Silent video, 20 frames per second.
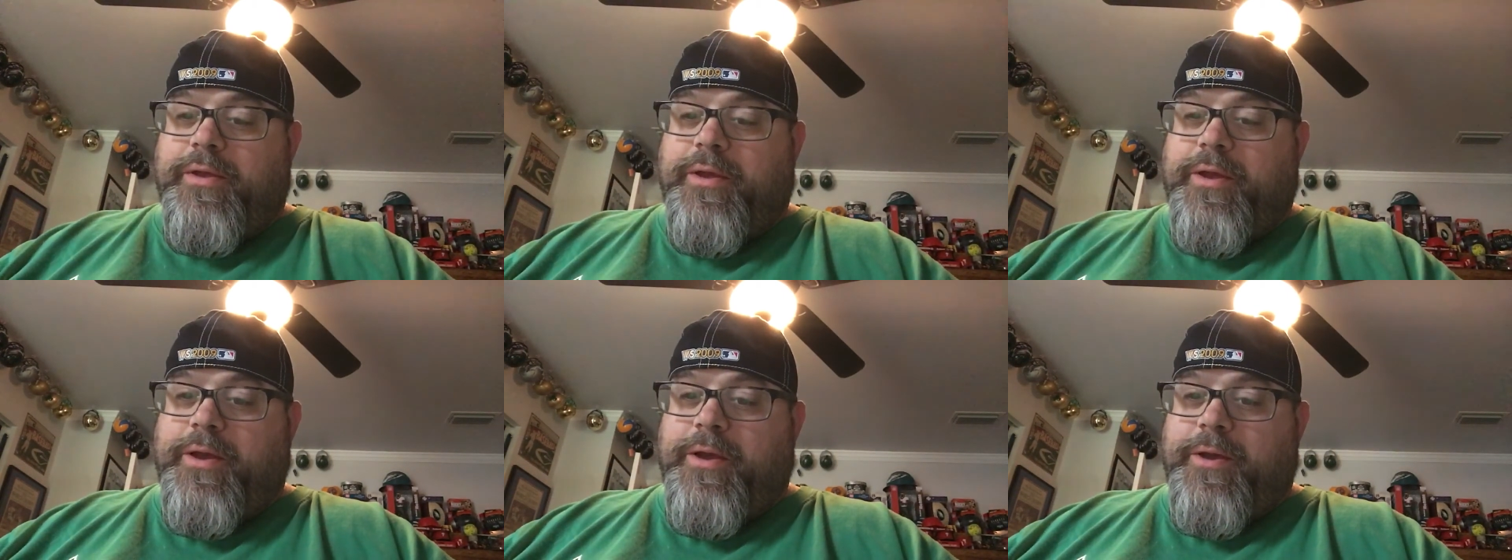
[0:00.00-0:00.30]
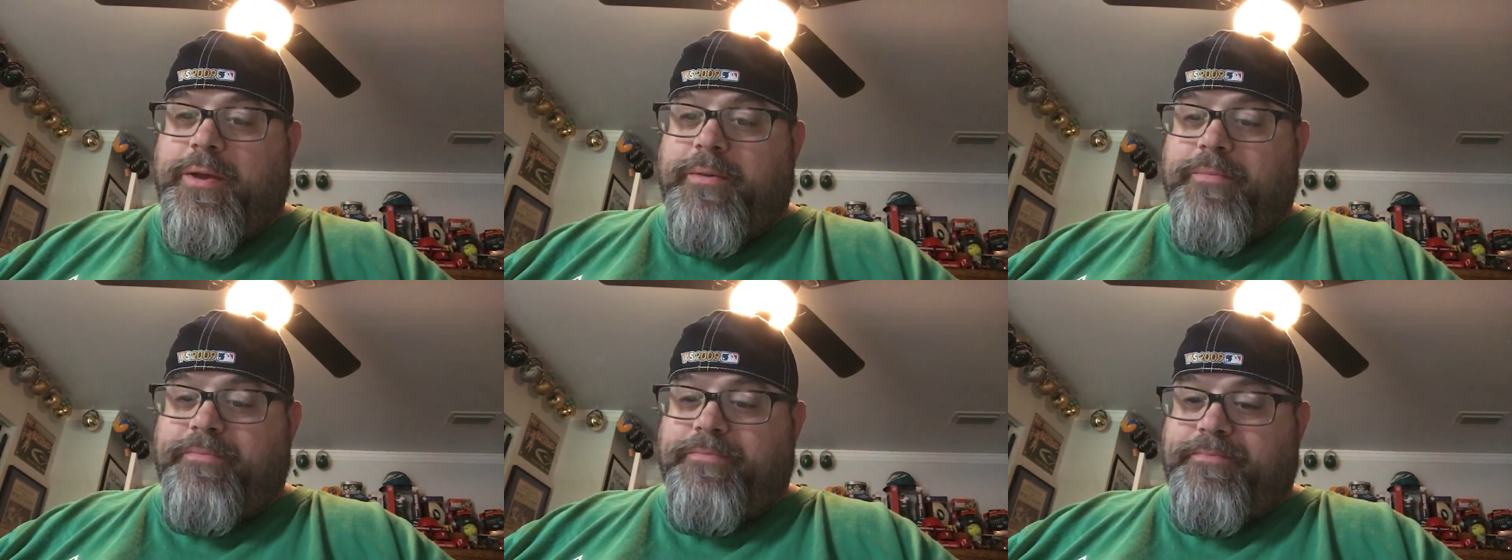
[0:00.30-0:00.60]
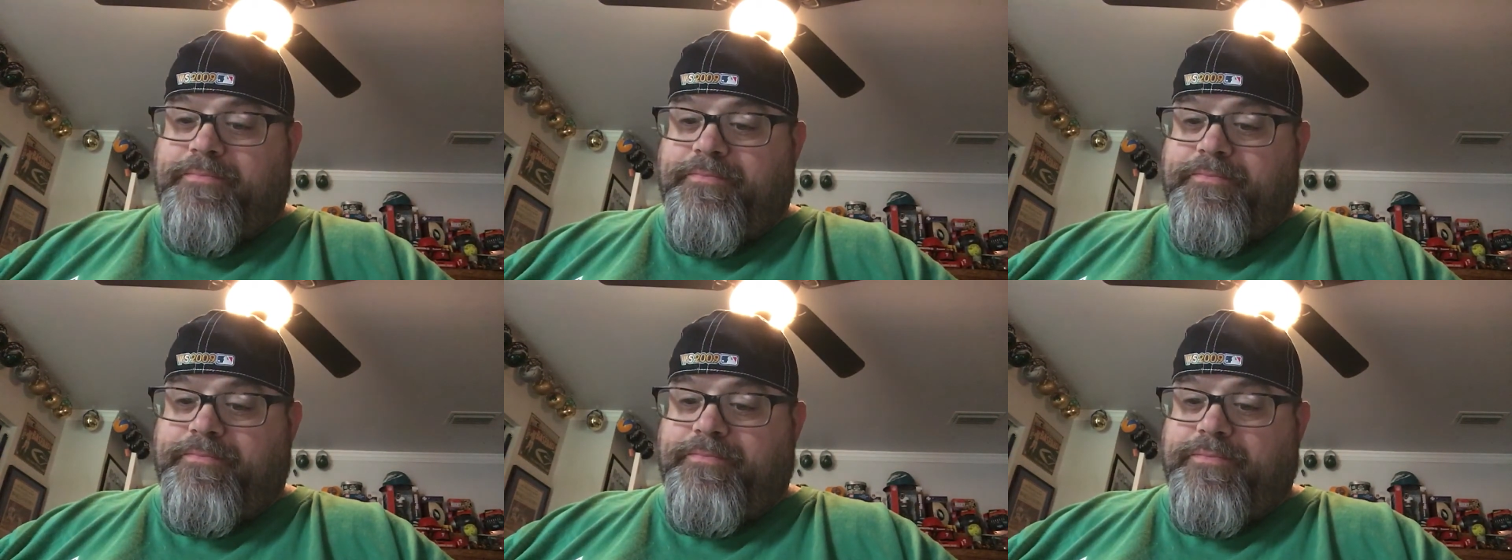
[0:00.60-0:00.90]
I
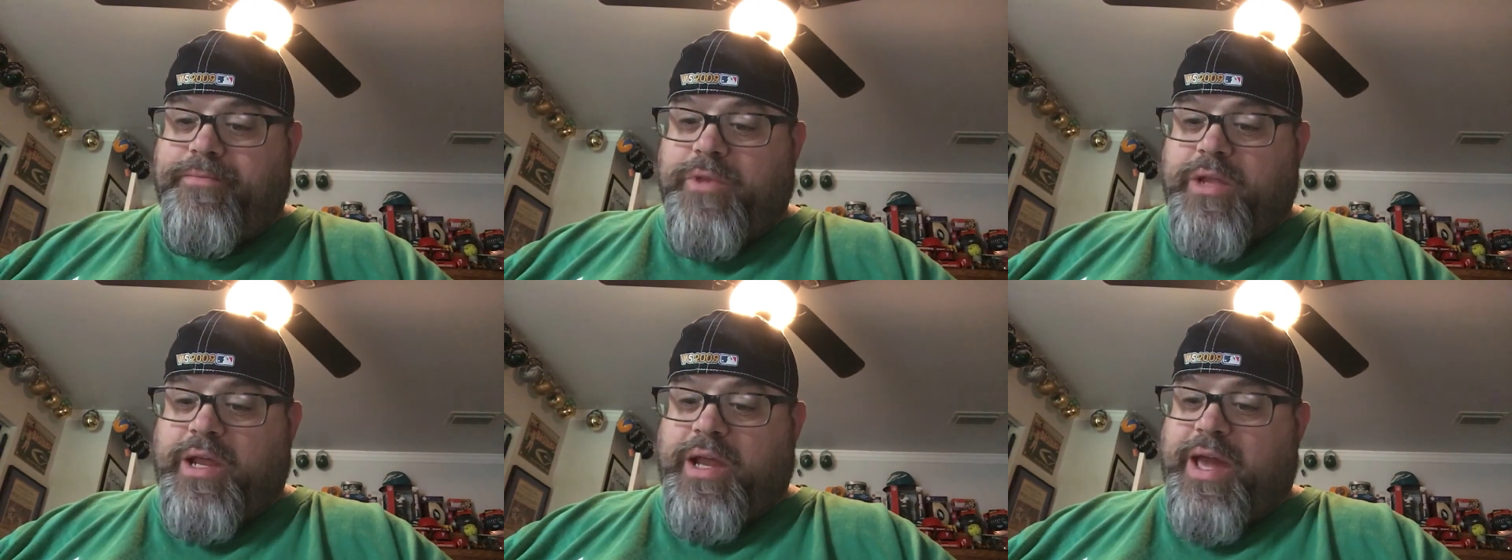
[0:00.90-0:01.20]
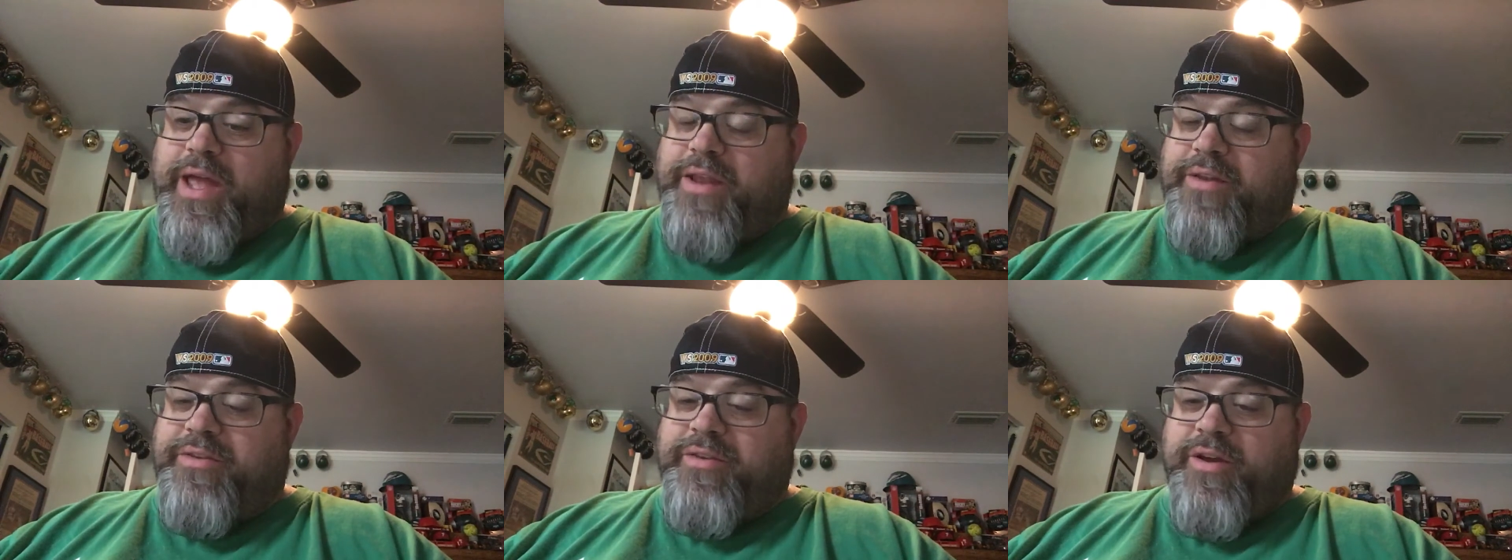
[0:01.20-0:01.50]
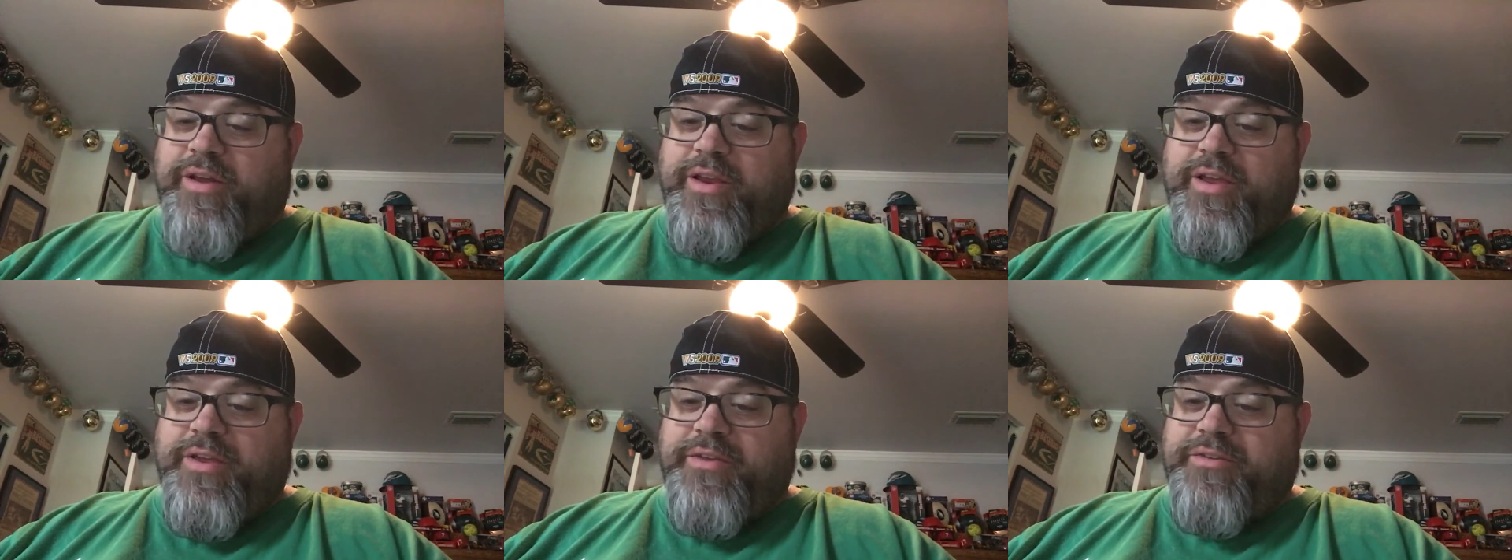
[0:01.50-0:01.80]
got a
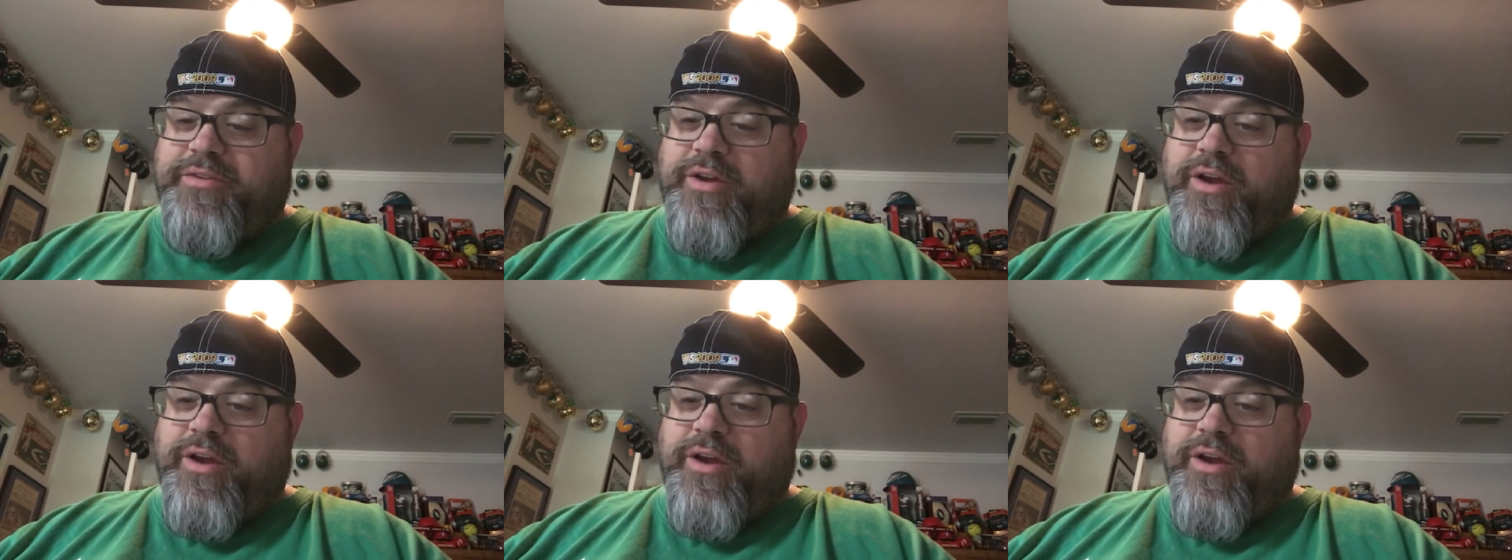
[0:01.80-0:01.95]
ton of his